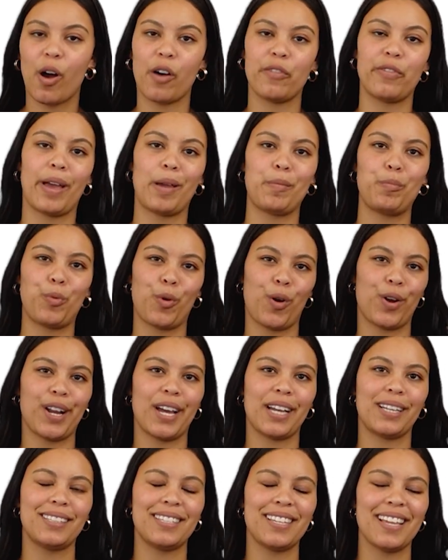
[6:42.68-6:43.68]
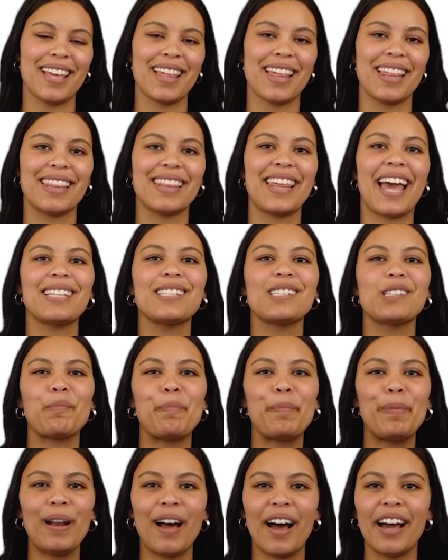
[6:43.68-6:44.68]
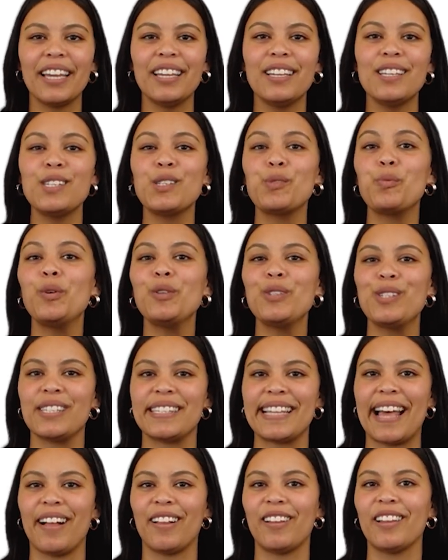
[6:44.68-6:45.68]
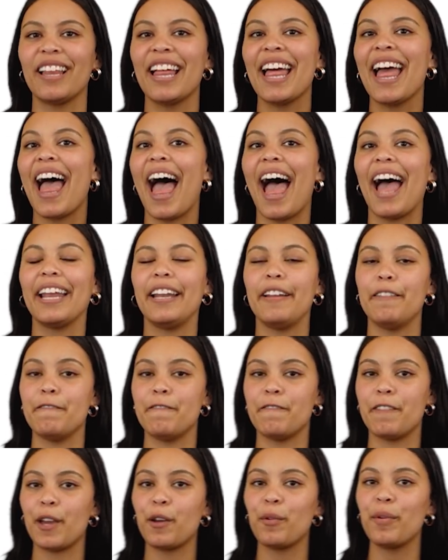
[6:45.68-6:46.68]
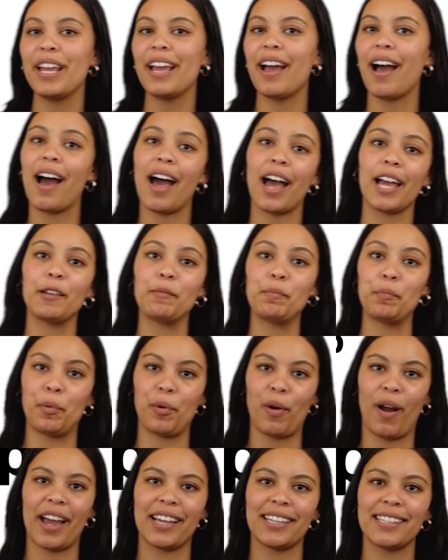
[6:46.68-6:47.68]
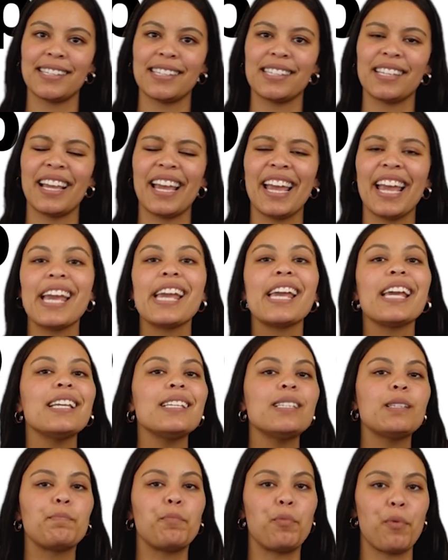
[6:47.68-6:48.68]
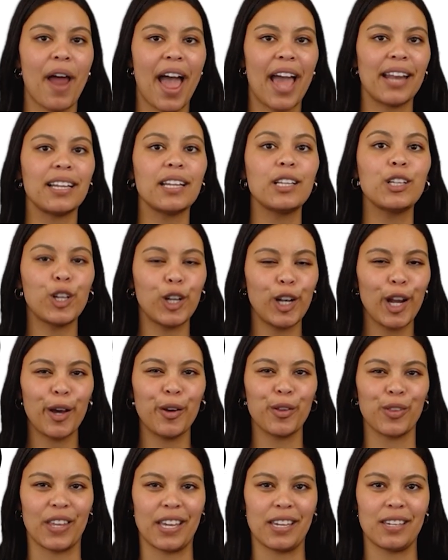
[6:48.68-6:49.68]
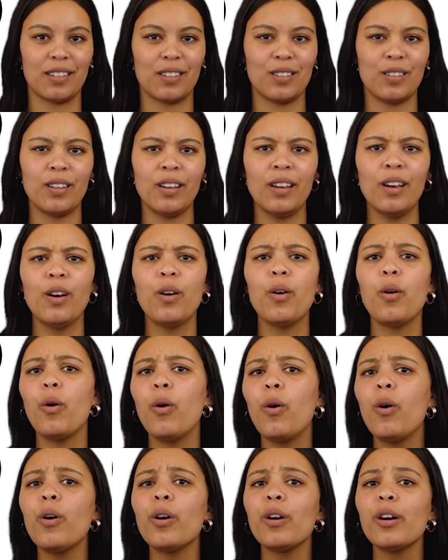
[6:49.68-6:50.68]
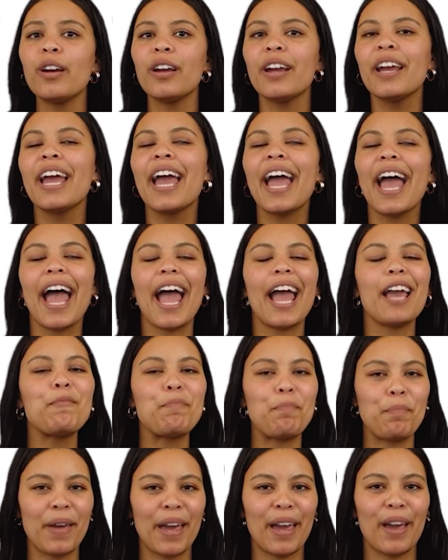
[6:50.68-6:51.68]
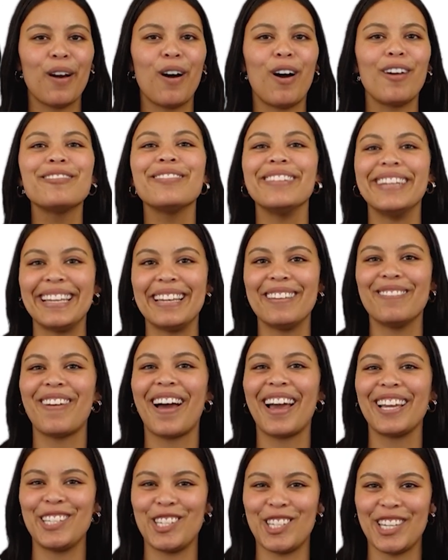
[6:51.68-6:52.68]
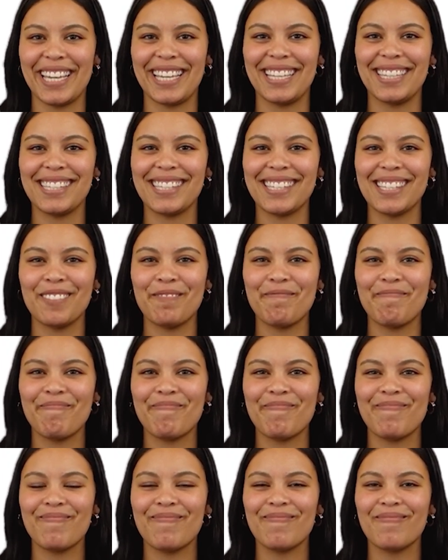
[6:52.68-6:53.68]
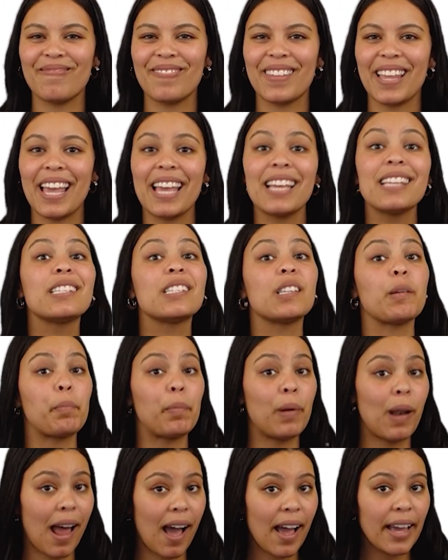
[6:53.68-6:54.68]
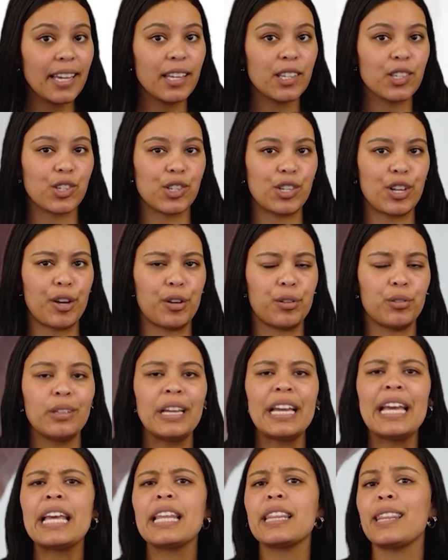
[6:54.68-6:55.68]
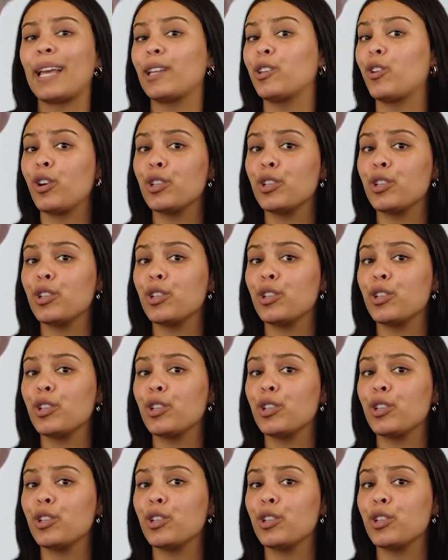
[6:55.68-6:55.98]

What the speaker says: of a product that suppliers will sell at a very high price is branded clothing or a pair of Levi jeans. Suppliers know that